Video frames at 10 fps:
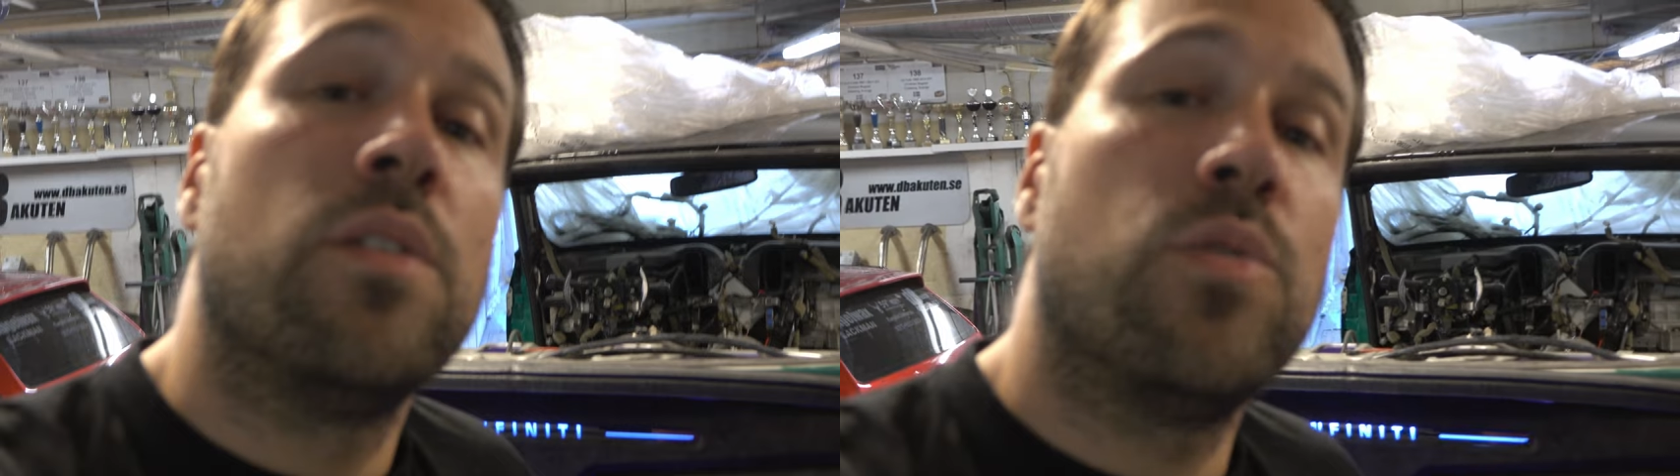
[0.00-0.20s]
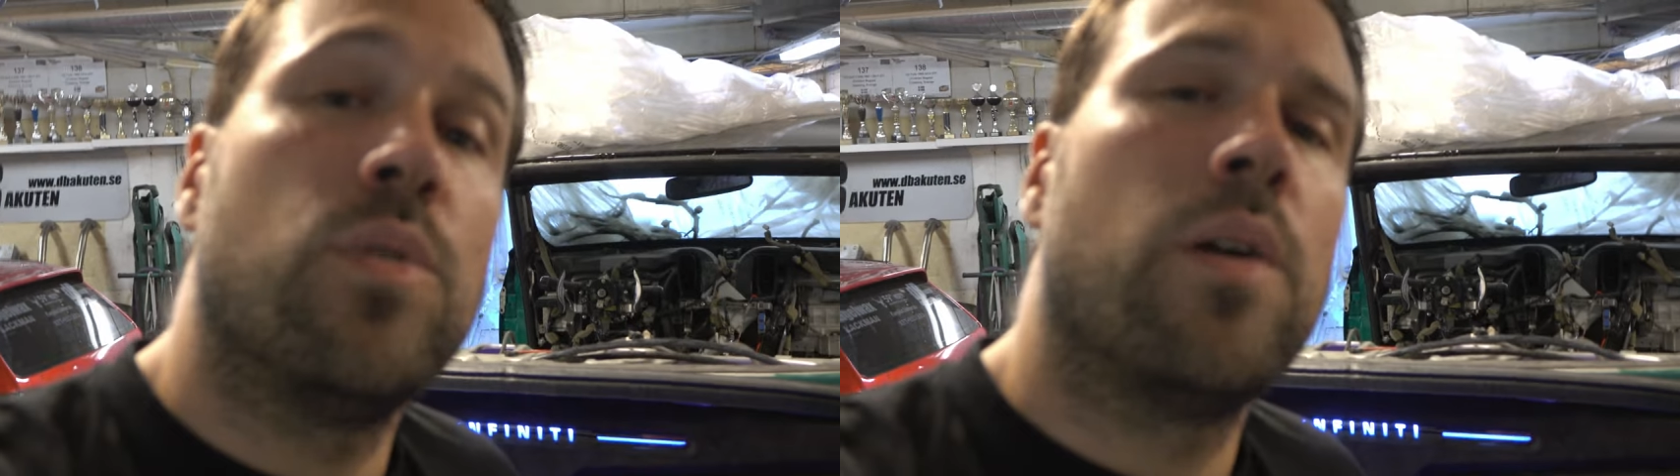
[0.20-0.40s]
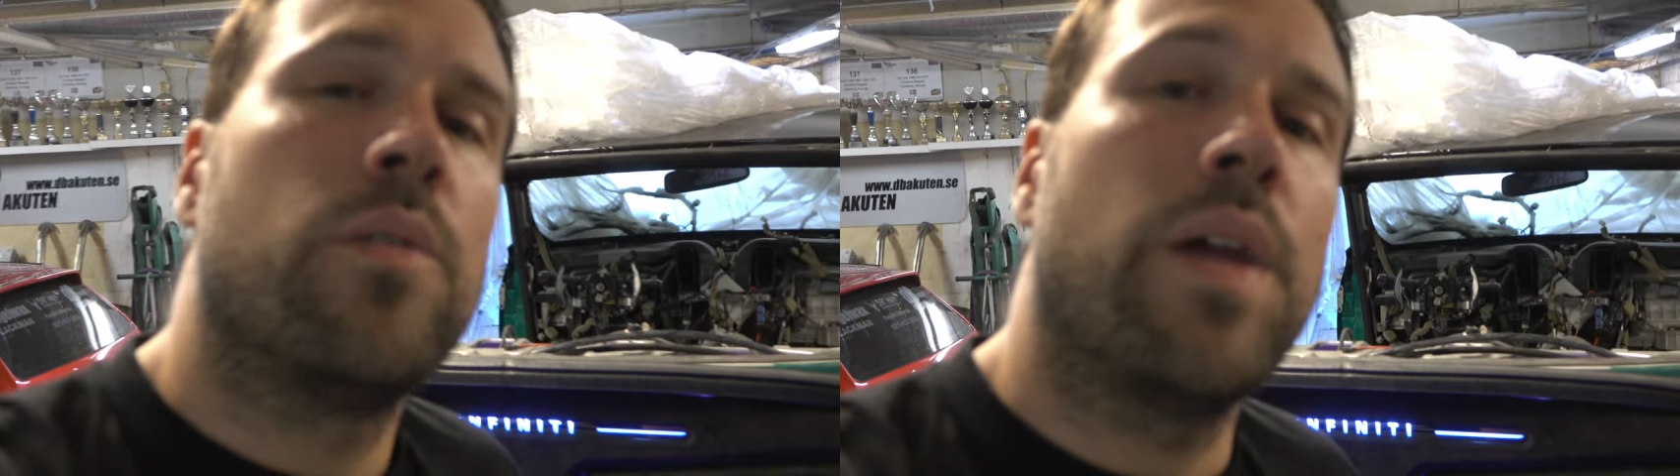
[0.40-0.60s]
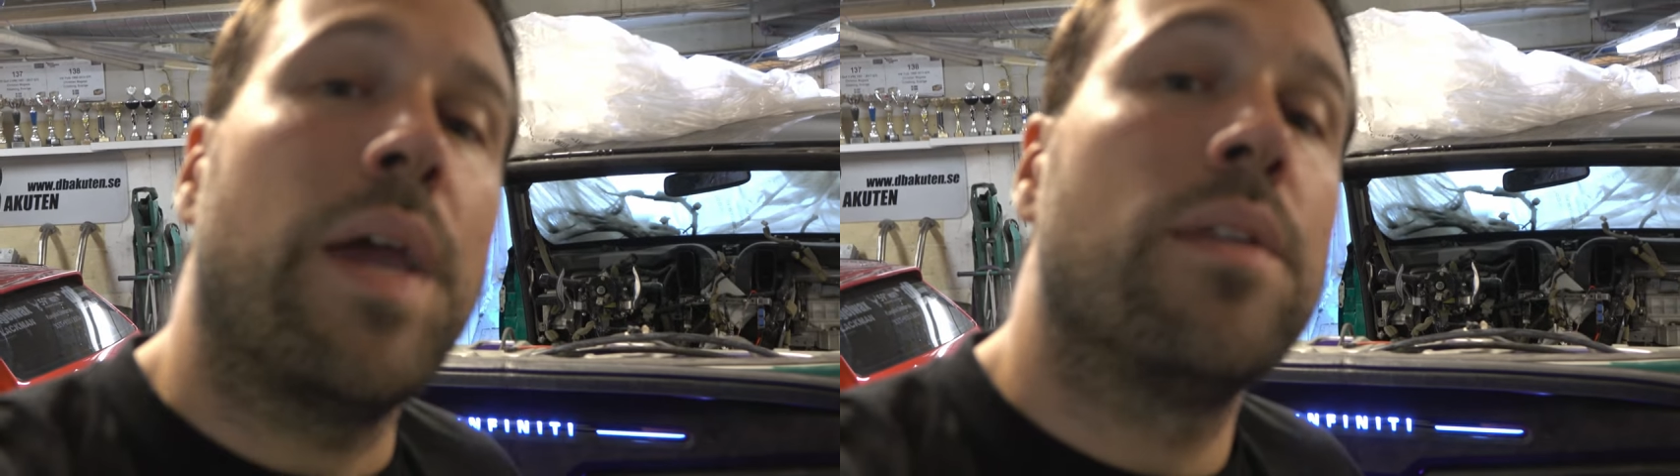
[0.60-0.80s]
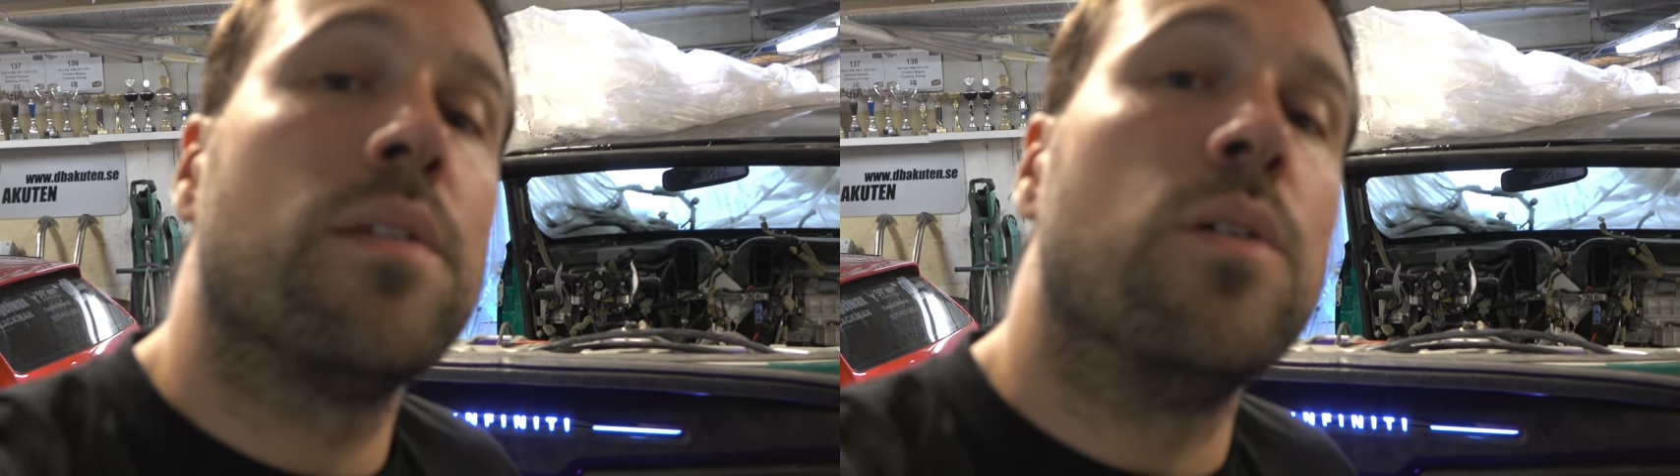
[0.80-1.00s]
to our
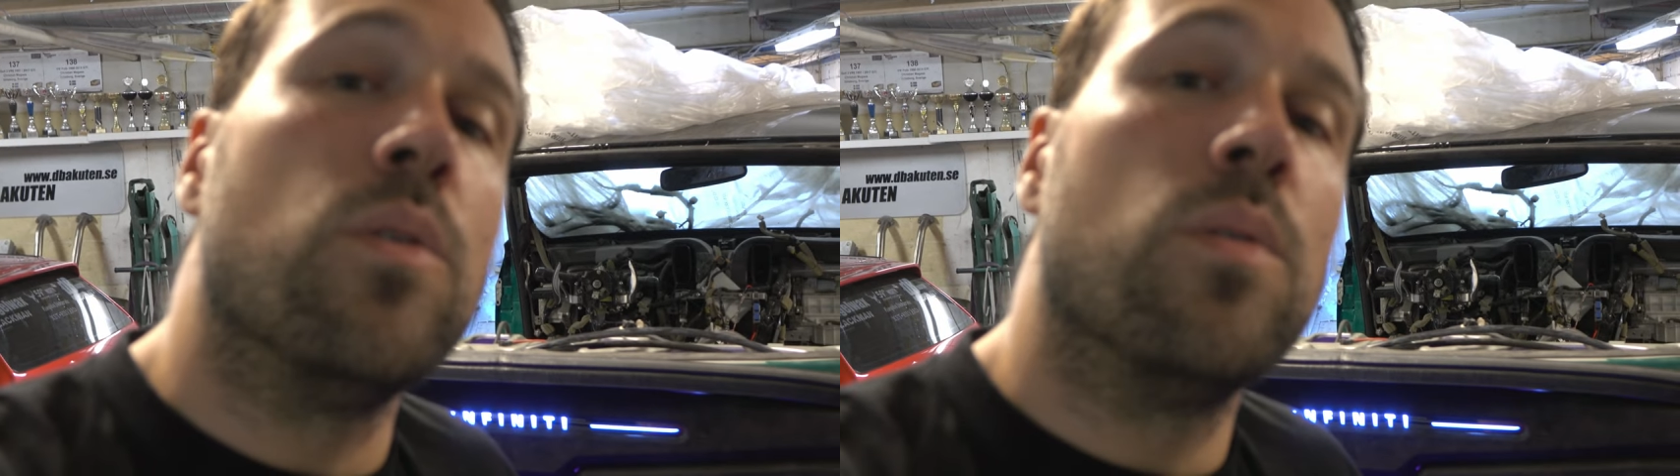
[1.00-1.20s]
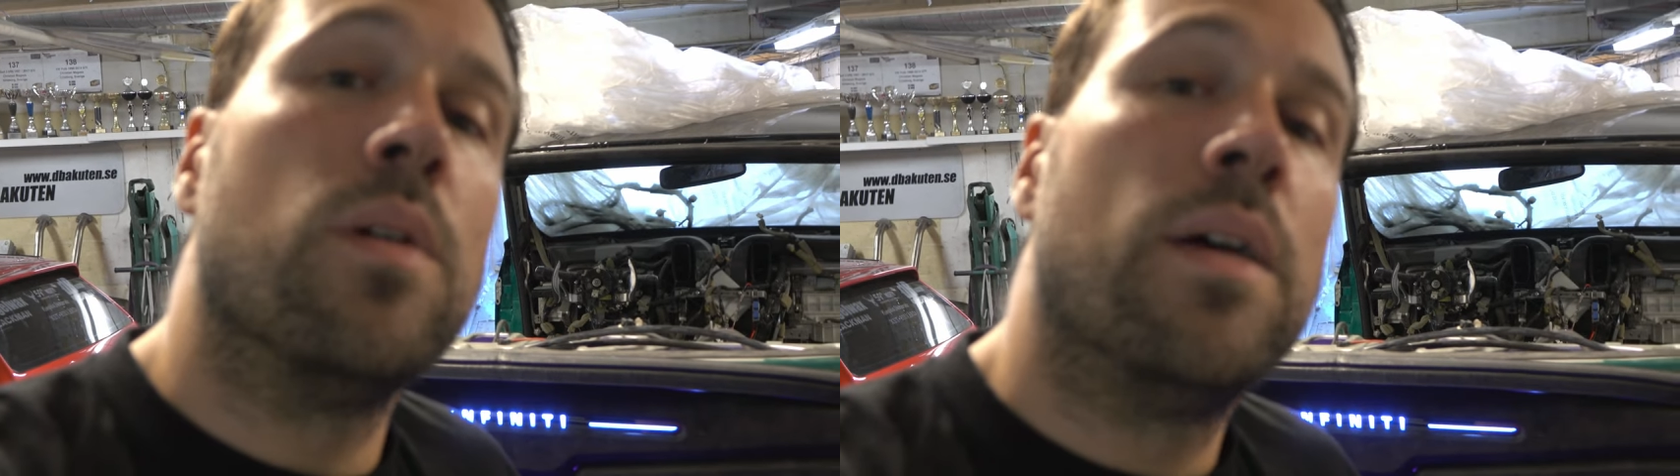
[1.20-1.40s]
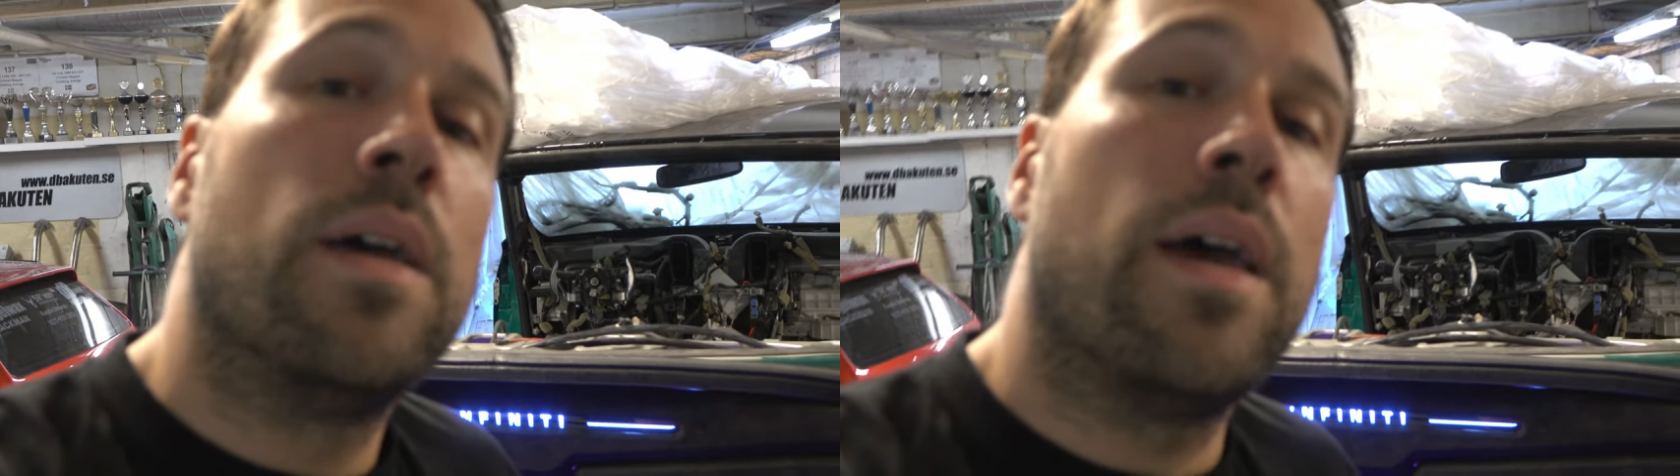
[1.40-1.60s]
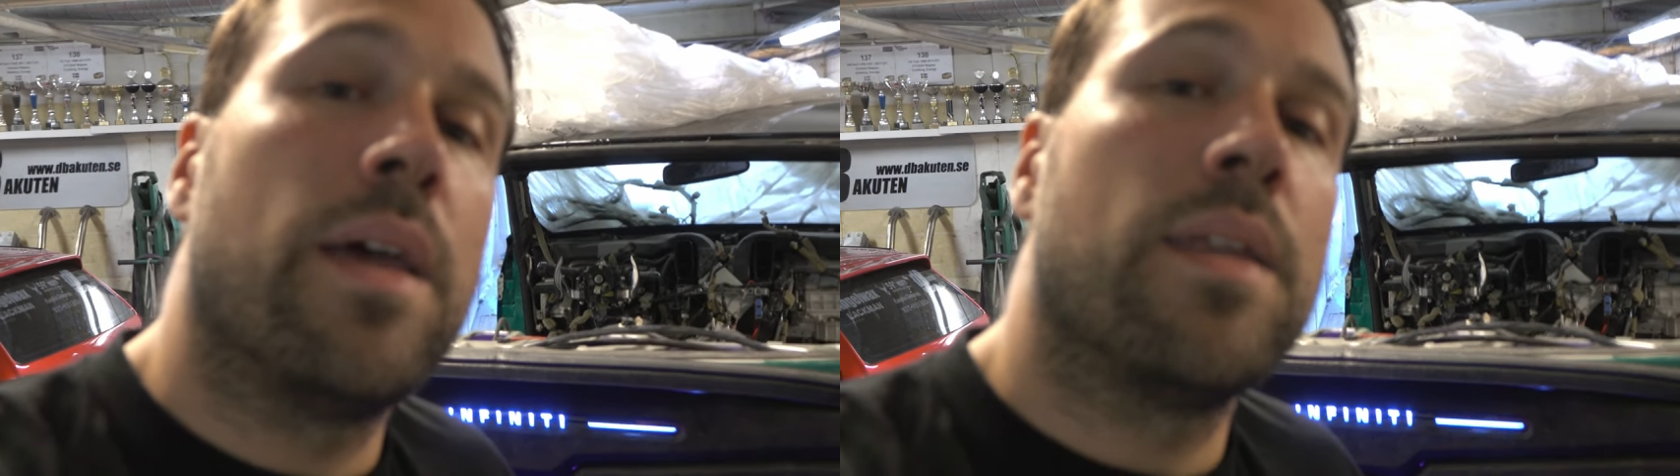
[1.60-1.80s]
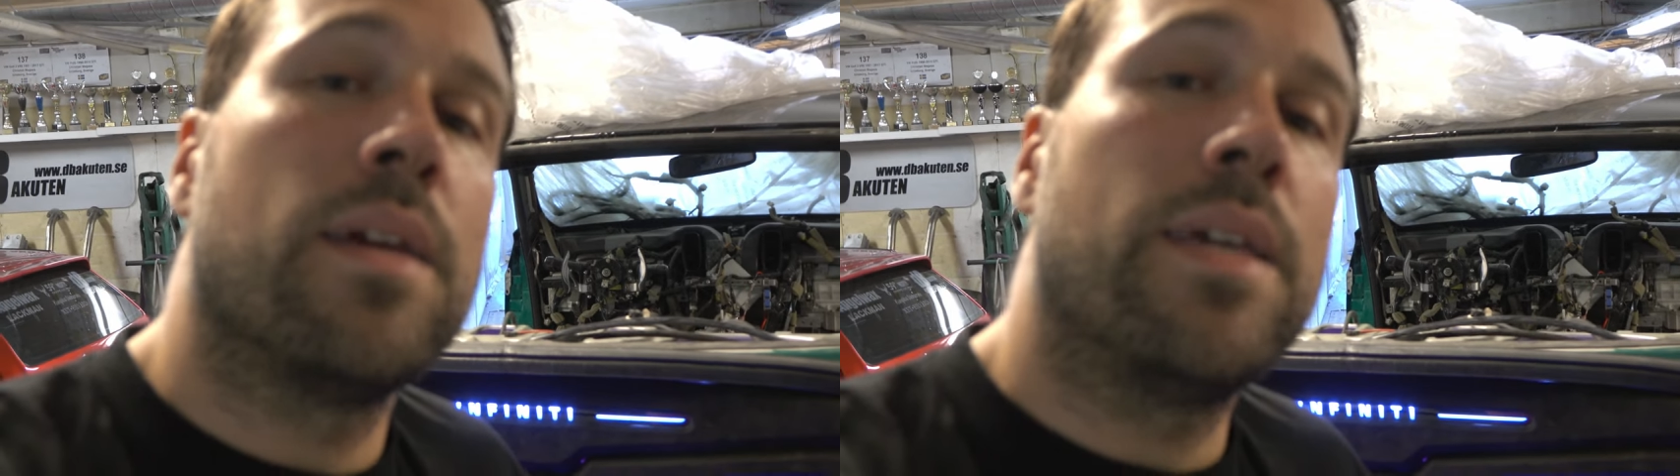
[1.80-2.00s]
end goal
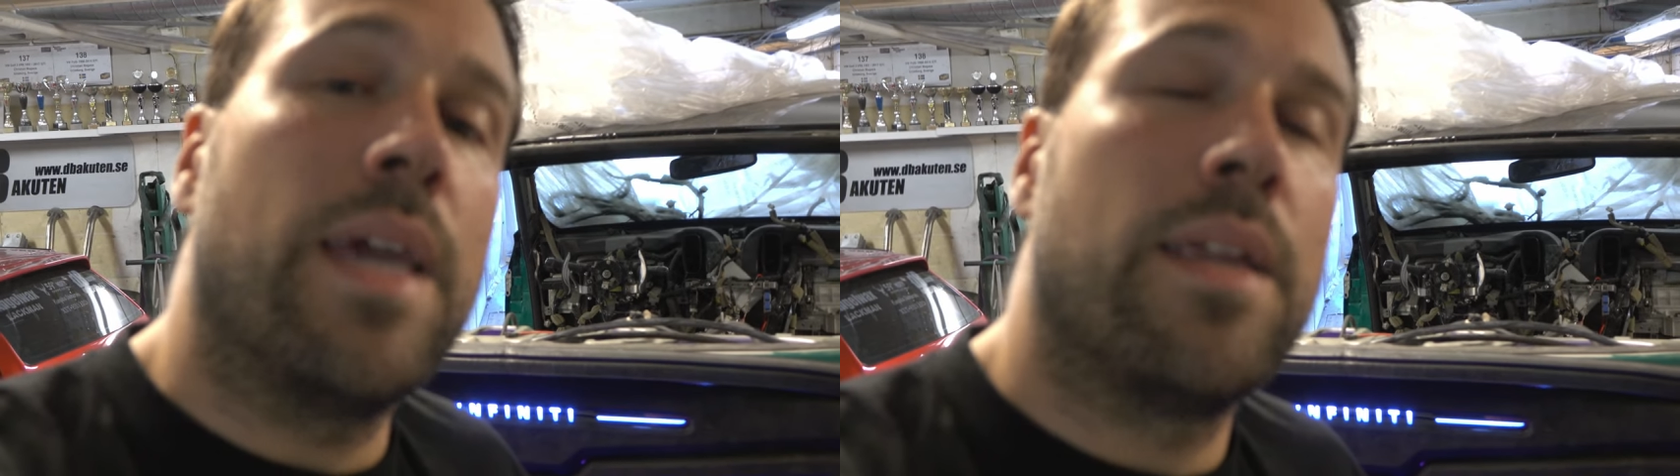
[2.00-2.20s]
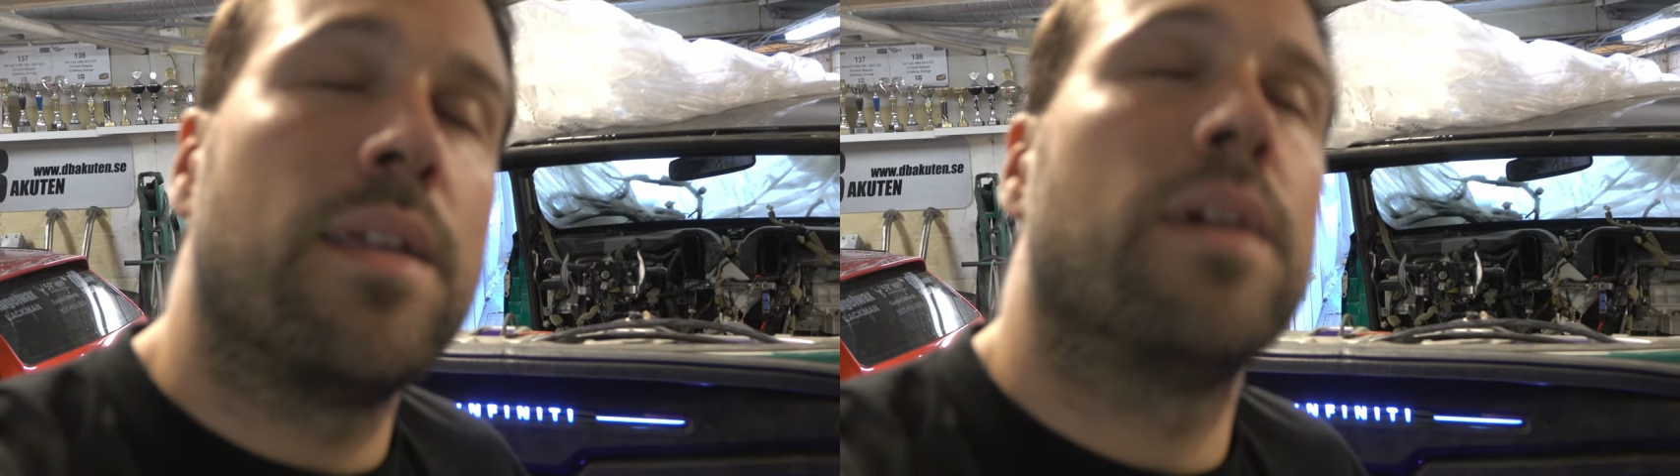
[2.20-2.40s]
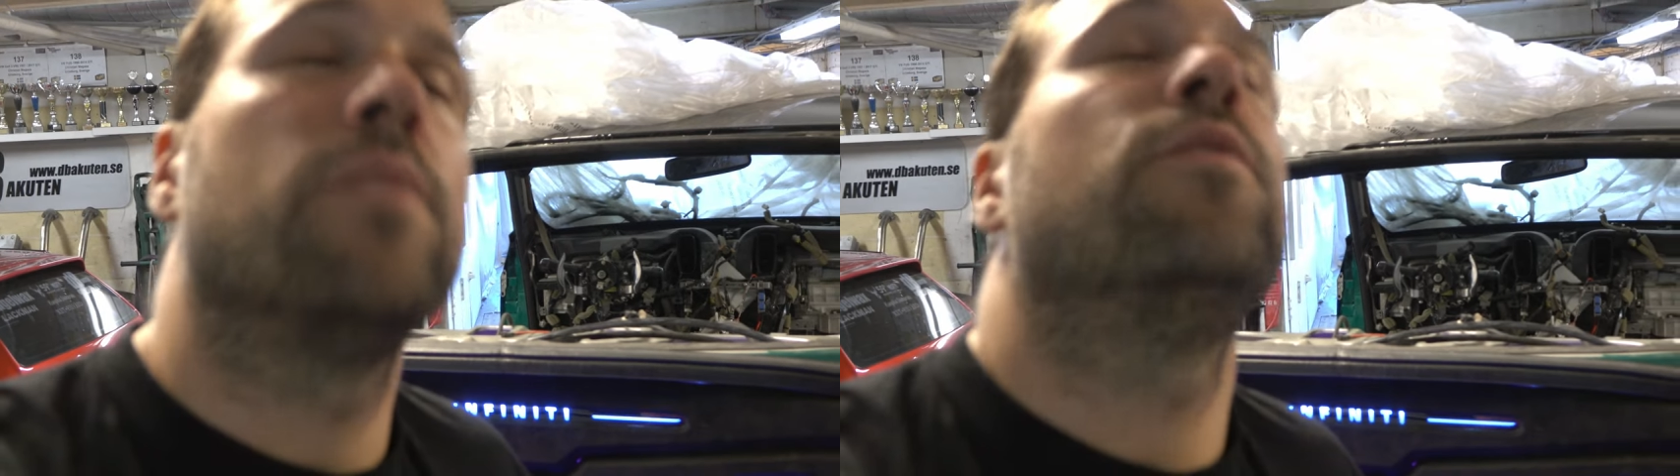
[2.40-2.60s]
and getting it